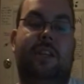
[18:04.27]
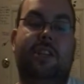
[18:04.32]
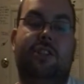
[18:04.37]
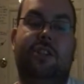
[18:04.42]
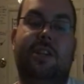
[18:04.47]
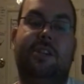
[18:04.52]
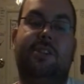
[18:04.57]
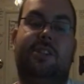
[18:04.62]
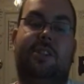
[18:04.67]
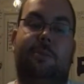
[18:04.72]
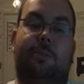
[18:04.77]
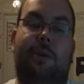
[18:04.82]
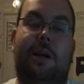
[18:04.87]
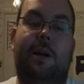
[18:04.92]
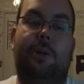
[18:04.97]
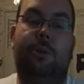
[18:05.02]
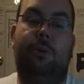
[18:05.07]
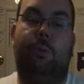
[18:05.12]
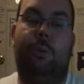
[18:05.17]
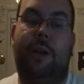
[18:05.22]
He chases him
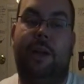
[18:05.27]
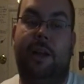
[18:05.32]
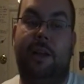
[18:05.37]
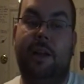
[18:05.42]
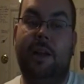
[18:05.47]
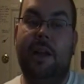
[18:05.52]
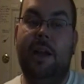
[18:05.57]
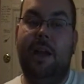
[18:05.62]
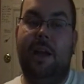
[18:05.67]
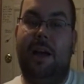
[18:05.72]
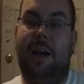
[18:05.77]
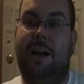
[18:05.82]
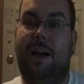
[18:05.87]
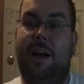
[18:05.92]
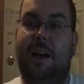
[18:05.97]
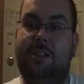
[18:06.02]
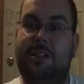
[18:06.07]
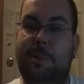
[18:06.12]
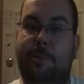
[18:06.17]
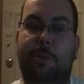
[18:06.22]
around the ring.
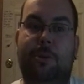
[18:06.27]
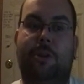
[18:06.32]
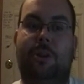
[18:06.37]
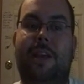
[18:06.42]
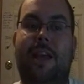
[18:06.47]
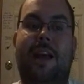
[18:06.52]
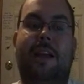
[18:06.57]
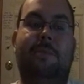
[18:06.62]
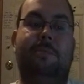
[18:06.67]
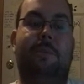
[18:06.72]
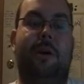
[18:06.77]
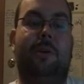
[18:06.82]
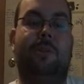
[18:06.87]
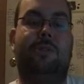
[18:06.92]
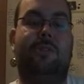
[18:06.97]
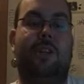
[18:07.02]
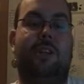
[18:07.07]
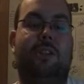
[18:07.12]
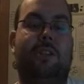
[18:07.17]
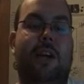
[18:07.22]
Typical cat and
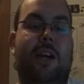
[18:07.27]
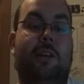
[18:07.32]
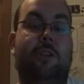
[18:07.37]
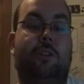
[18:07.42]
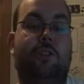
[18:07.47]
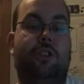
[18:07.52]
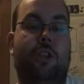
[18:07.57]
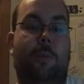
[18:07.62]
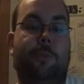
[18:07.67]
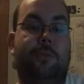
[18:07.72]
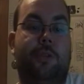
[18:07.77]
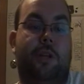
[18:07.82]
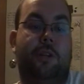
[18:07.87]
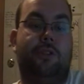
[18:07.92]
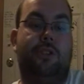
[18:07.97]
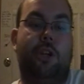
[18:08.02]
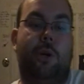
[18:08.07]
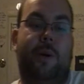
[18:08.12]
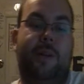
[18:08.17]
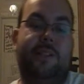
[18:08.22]
mouse thing. Tyler jumps
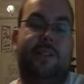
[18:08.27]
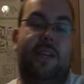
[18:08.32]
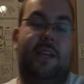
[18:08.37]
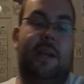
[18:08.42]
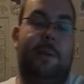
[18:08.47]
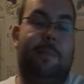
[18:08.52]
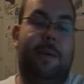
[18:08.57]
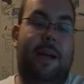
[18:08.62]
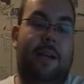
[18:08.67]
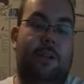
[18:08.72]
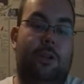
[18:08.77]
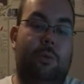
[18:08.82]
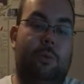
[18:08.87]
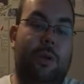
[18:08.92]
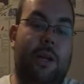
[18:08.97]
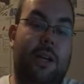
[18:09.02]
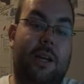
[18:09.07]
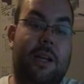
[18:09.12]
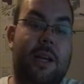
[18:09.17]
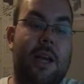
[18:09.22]
on Joe as they get back in the
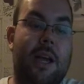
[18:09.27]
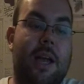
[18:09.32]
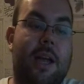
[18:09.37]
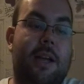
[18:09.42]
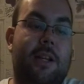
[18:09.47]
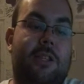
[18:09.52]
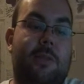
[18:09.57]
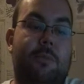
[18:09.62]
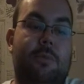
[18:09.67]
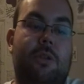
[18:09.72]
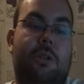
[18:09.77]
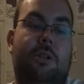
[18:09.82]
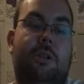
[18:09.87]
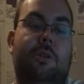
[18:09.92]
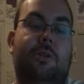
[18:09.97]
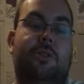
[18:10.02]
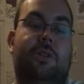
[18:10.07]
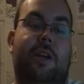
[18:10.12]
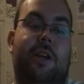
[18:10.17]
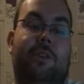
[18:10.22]
ring, hits him with a
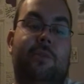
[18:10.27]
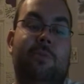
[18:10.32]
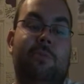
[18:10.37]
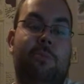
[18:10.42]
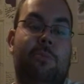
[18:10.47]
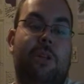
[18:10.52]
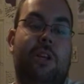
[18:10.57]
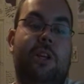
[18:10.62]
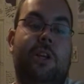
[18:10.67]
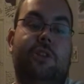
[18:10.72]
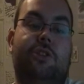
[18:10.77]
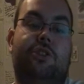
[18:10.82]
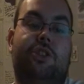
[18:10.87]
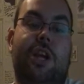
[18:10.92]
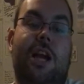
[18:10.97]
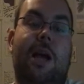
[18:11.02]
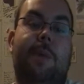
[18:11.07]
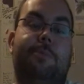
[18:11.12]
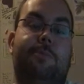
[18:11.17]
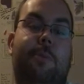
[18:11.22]
clothesline, and
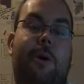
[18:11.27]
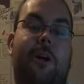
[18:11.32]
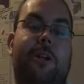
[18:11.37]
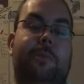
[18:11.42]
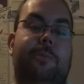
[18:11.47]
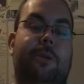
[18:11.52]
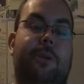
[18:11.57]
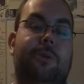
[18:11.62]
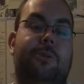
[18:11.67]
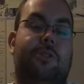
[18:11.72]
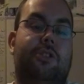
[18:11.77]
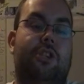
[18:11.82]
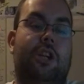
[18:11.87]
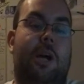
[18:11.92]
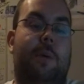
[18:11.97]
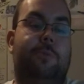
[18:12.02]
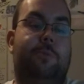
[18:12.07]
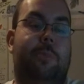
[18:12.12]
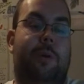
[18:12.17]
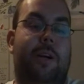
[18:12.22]
jabs, body blows, and
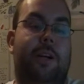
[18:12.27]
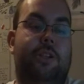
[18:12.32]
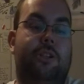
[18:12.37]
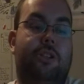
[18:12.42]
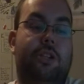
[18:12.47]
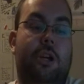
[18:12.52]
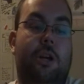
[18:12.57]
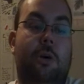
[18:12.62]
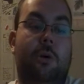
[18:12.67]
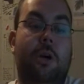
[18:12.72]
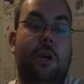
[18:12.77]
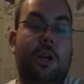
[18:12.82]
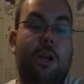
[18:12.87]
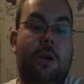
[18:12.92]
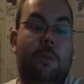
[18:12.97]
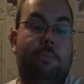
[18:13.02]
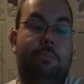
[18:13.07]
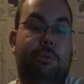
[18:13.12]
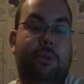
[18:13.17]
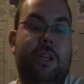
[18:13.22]
chops by Joe.
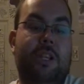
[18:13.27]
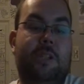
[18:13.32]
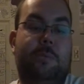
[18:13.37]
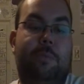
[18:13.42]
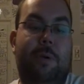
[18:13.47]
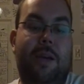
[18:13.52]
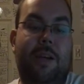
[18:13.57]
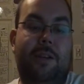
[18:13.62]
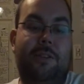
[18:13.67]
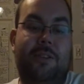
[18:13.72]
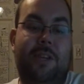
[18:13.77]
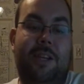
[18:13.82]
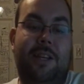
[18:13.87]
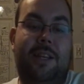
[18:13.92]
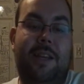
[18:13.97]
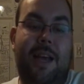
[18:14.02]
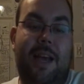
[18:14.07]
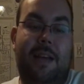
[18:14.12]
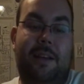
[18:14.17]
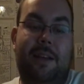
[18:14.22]
Breeze bails
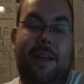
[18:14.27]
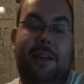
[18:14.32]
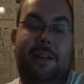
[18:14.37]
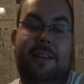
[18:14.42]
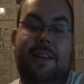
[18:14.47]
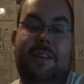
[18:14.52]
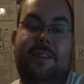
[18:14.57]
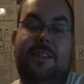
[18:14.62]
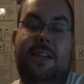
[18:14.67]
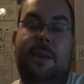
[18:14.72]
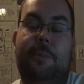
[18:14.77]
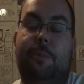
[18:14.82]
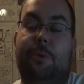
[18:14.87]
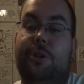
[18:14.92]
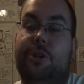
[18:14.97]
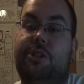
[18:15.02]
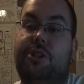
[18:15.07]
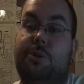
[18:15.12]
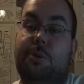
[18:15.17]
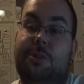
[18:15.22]
again and gets hit
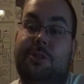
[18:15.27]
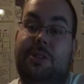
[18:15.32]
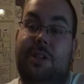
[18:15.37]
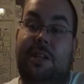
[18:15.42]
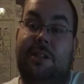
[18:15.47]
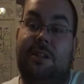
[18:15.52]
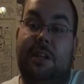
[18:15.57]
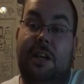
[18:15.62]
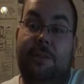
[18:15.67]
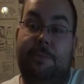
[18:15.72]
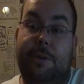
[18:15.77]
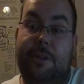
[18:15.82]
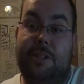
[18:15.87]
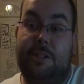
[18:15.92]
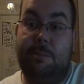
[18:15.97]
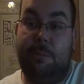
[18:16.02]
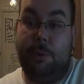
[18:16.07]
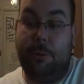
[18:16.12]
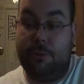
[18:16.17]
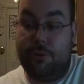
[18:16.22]
with a suicide dive by
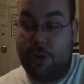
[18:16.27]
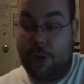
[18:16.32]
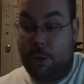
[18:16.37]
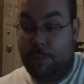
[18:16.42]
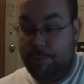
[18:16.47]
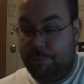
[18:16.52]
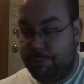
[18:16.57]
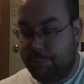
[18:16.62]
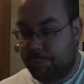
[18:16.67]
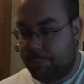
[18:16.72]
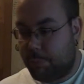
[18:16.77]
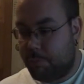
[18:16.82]
Samoa Joe.